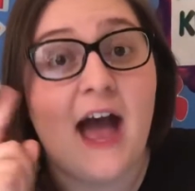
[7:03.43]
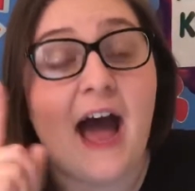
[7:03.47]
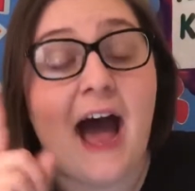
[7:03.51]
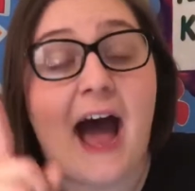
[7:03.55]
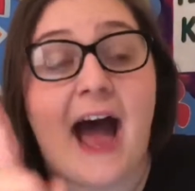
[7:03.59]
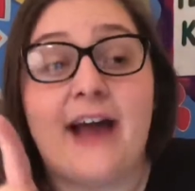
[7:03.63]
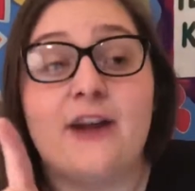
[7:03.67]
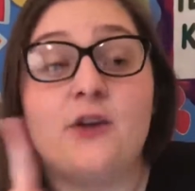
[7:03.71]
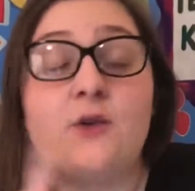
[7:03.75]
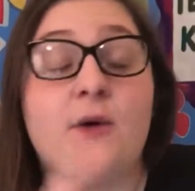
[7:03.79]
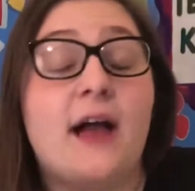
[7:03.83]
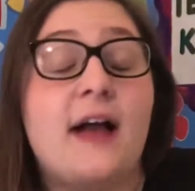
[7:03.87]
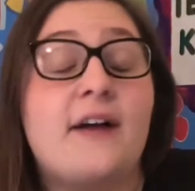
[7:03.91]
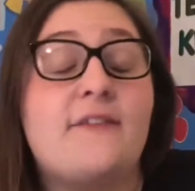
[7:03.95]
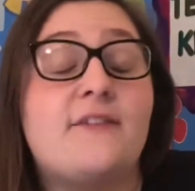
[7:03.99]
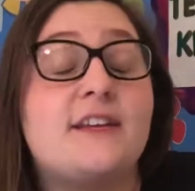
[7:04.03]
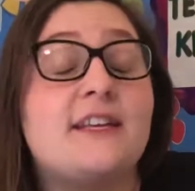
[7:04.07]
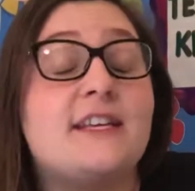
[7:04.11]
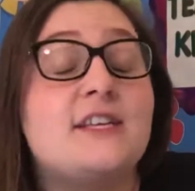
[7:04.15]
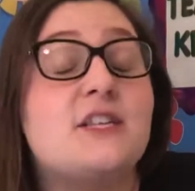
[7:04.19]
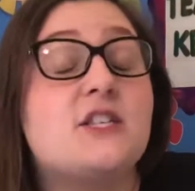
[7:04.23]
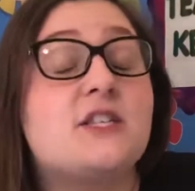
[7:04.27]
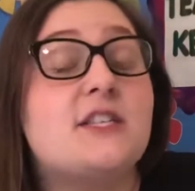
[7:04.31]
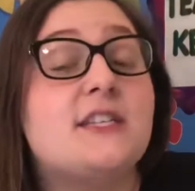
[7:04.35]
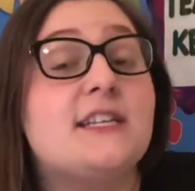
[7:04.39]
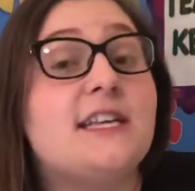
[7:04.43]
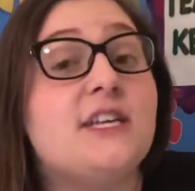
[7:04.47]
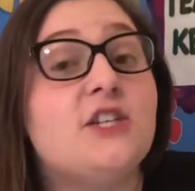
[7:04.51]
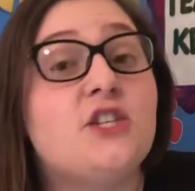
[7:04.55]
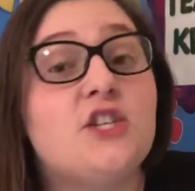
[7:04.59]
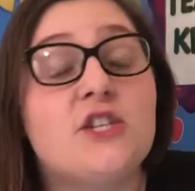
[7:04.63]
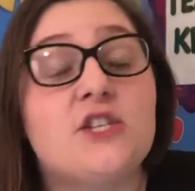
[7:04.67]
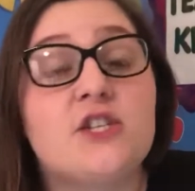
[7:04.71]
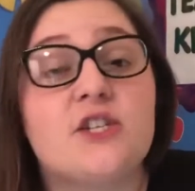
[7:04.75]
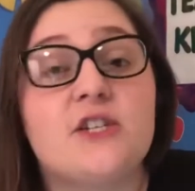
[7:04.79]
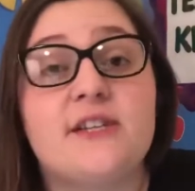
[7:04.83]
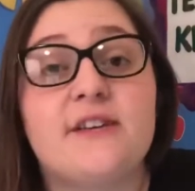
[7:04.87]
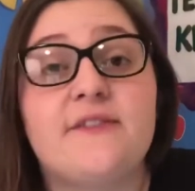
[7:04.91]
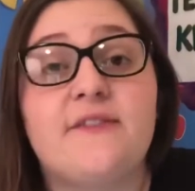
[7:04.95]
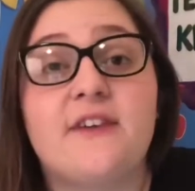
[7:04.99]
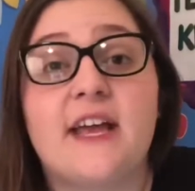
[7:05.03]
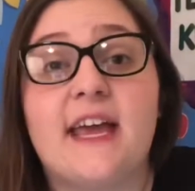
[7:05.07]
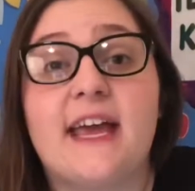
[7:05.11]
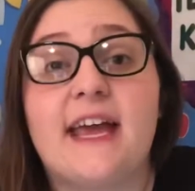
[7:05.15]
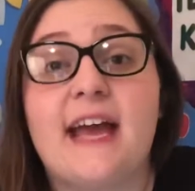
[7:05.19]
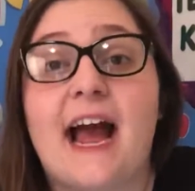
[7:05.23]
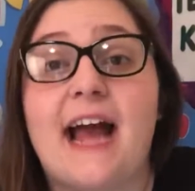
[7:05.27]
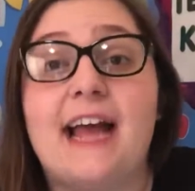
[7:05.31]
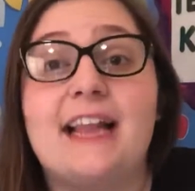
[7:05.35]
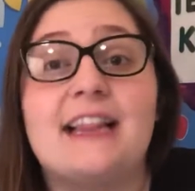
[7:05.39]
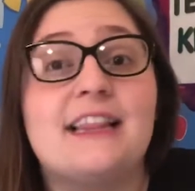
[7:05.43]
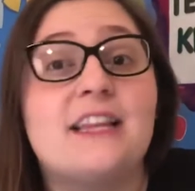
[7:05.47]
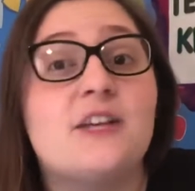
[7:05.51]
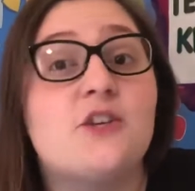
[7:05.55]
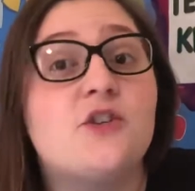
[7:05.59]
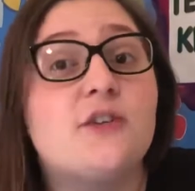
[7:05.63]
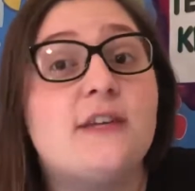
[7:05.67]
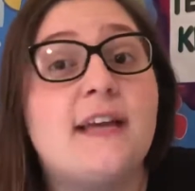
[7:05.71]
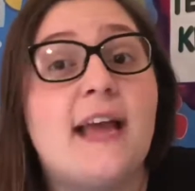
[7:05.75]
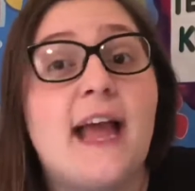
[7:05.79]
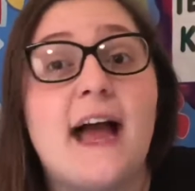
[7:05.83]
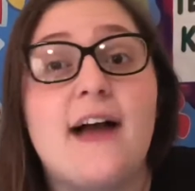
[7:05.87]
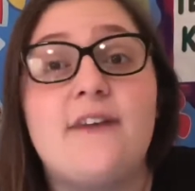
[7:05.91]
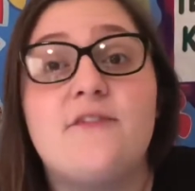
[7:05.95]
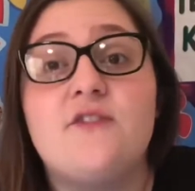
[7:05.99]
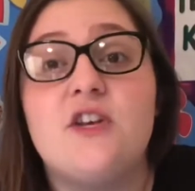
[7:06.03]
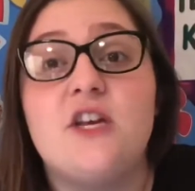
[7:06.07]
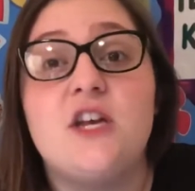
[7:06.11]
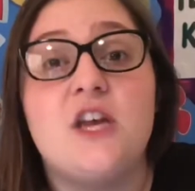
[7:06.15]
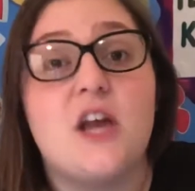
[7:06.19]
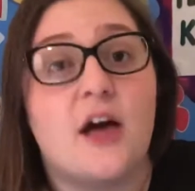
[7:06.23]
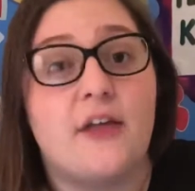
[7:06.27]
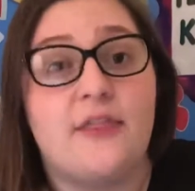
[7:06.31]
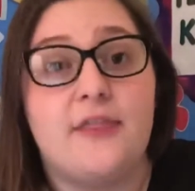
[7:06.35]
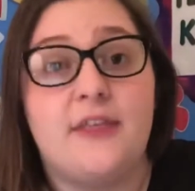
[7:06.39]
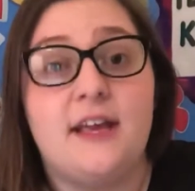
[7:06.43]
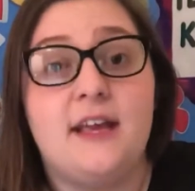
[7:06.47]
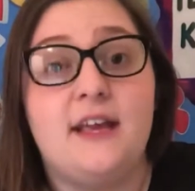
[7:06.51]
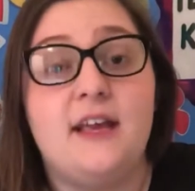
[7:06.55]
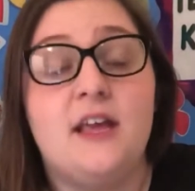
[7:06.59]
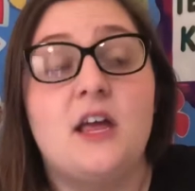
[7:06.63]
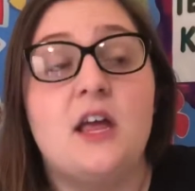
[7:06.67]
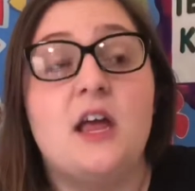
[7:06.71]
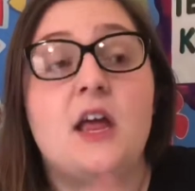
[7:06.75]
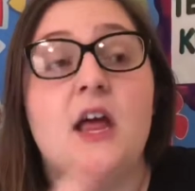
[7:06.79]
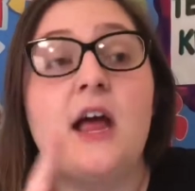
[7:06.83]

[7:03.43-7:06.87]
I don't have any teaching certificate. I literally have nothing.